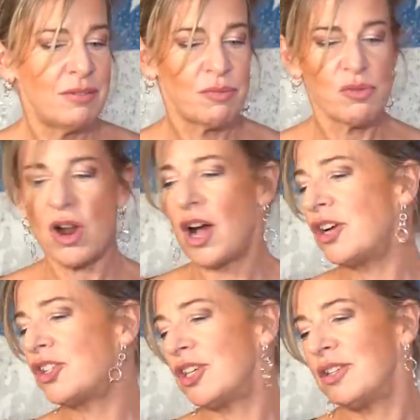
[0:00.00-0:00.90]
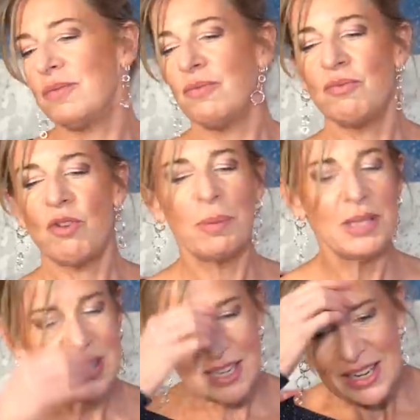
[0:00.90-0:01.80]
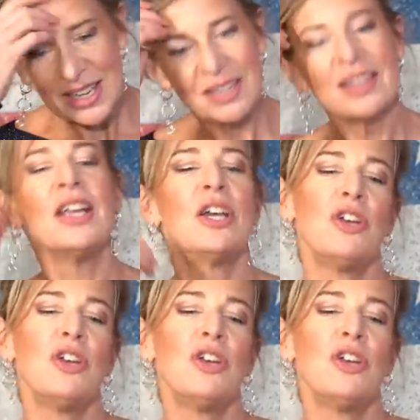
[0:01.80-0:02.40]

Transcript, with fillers: Farage and Robinson and